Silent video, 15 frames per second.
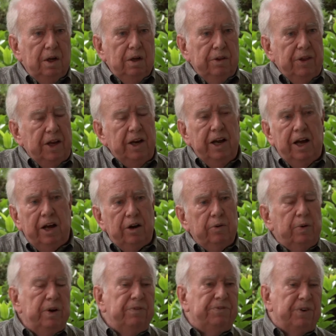Then how do
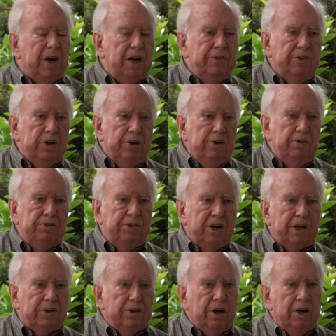we find the new
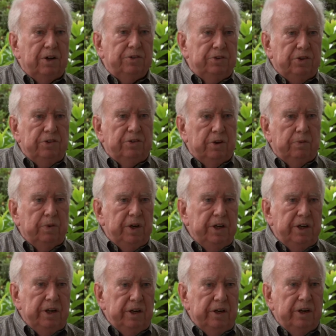technologies that we
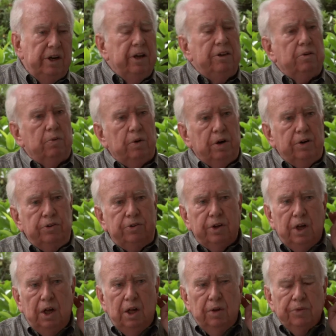need? In other words,
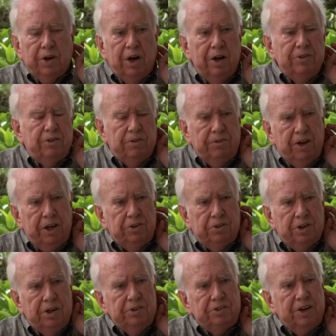
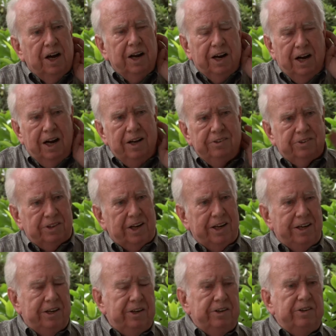conservation is not
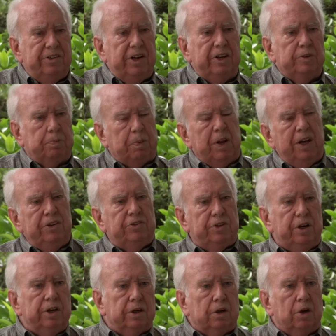isolated. It takes place
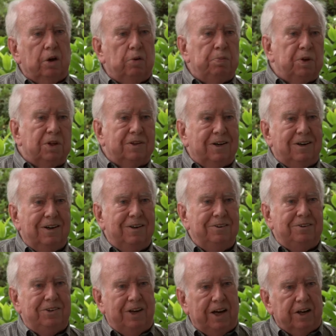in a global
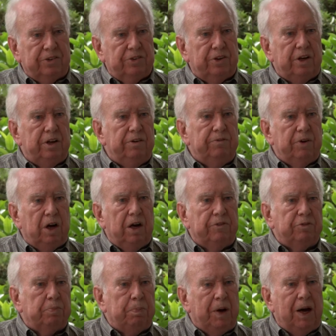context that
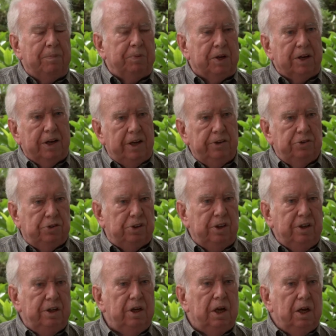involves
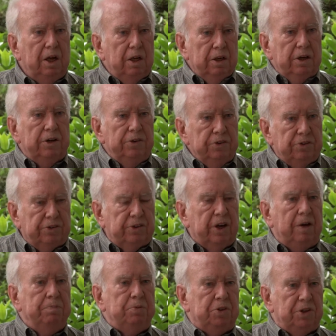population,
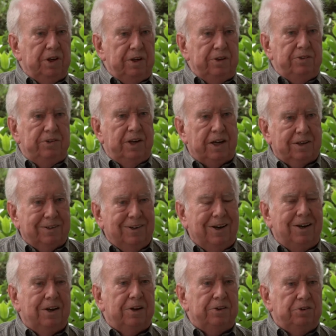consumption,
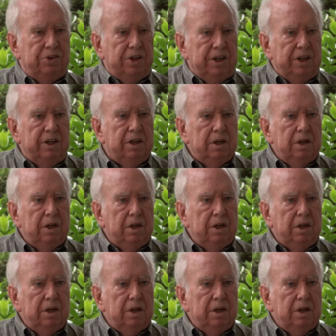technology.